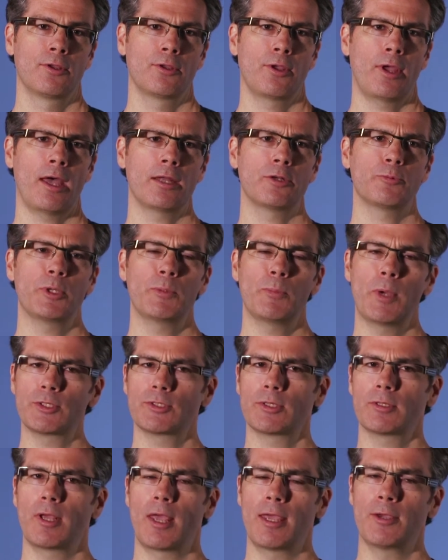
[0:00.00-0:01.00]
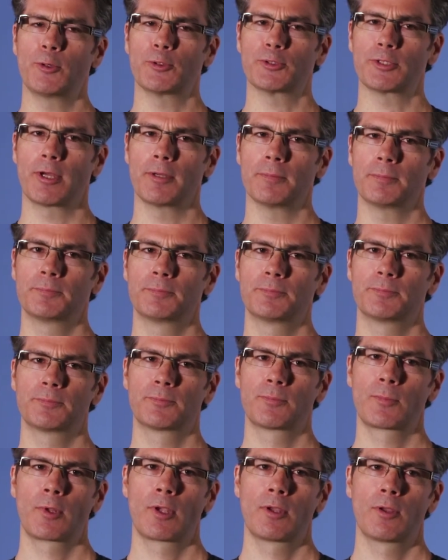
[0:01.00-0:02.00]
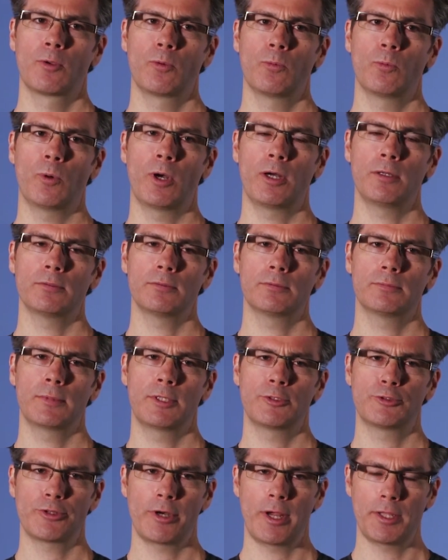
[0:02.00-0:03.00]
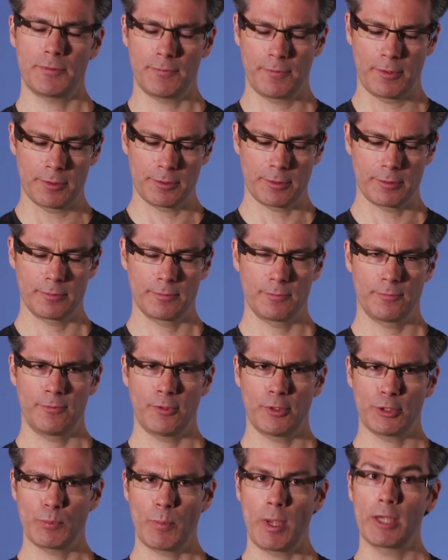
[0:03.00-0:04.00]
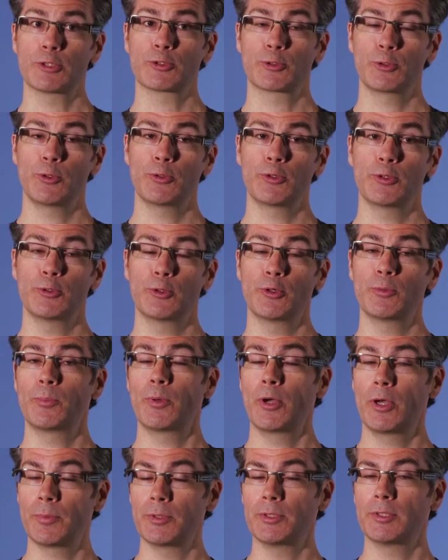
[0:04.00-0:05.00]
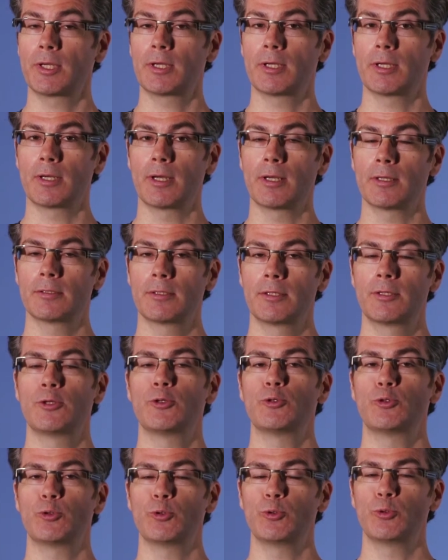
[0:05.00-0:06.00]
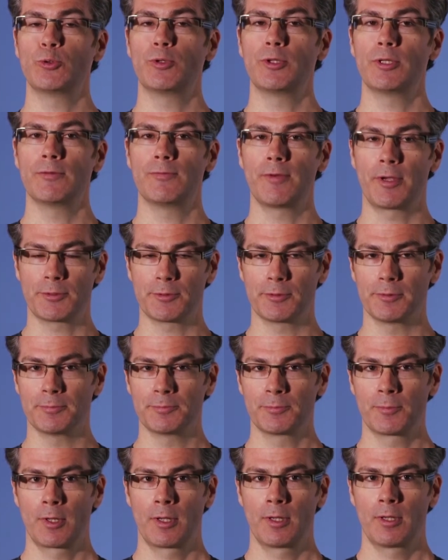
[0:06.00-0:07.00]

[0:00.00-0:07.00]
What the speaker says: How do we measure the aorta? Well, in transverse, first make sure that you're perpendicular to the vessel.